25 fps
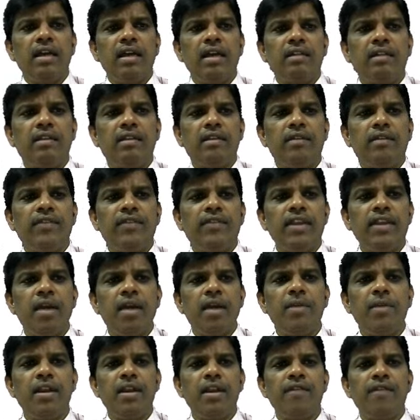The
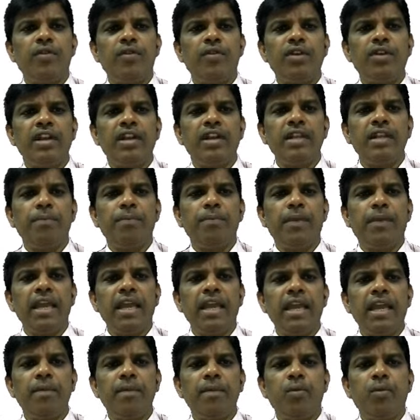phenomena of rotating
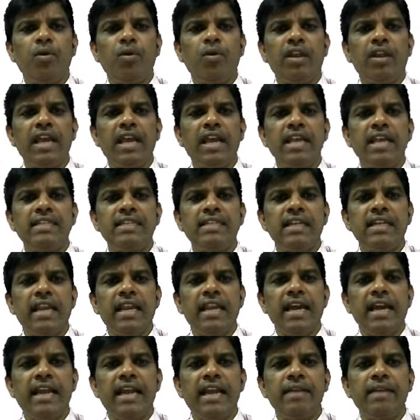plane polarizing
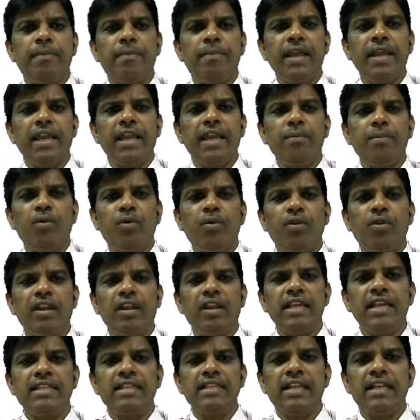light
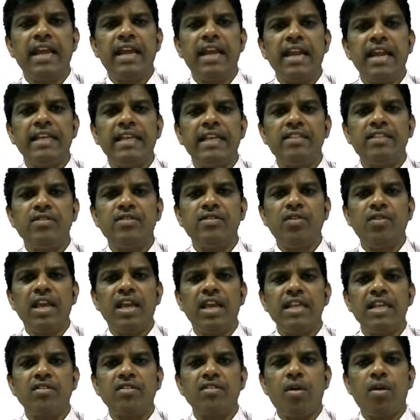is known
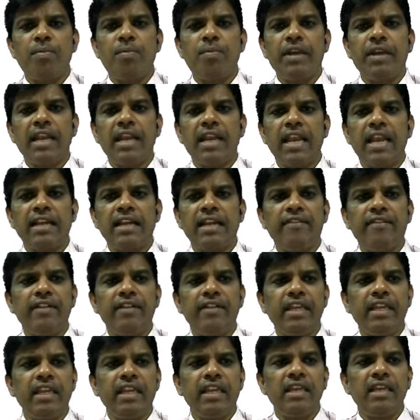as optical
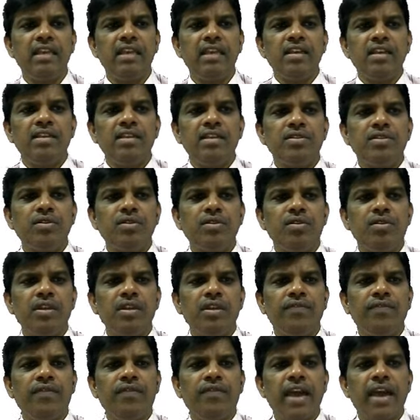activity. So
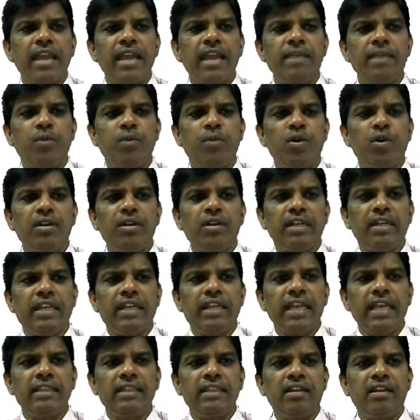if I
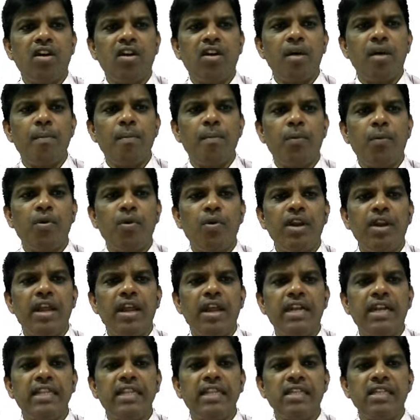take the compound and
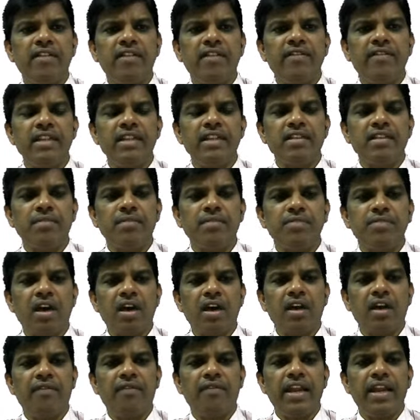dissolve in some
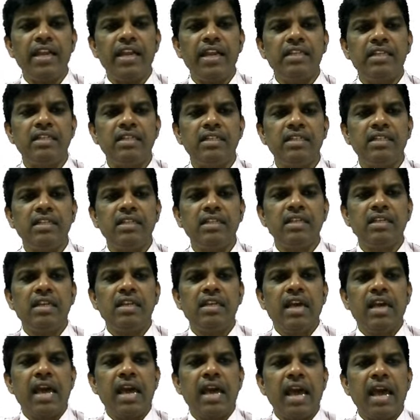solvent
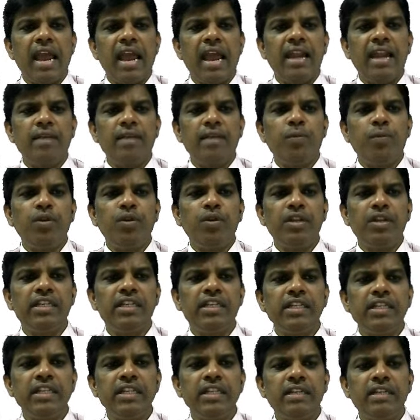and put it
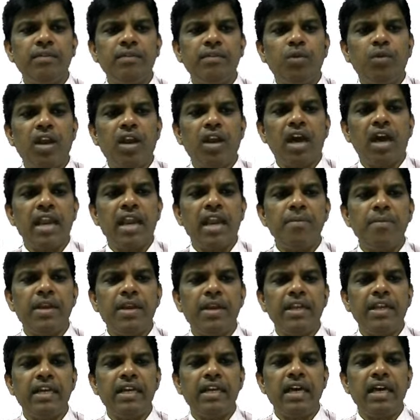in
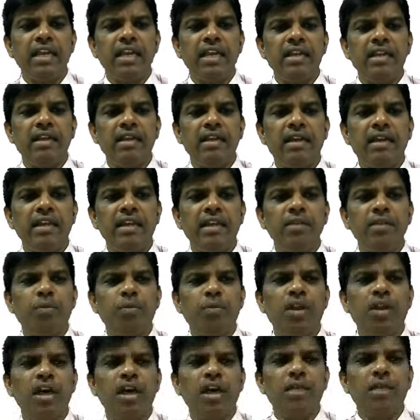polarimeter, in
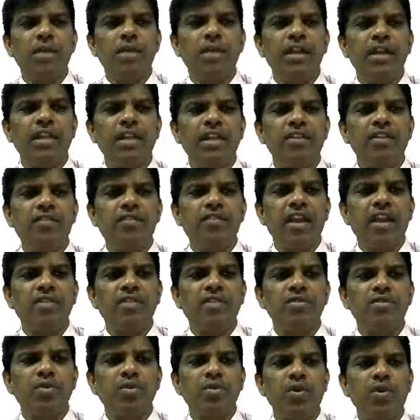polarimeter you will have
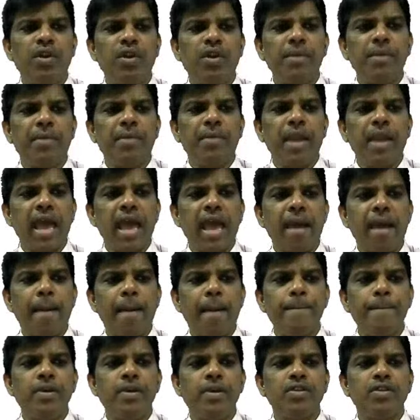sodium lamp,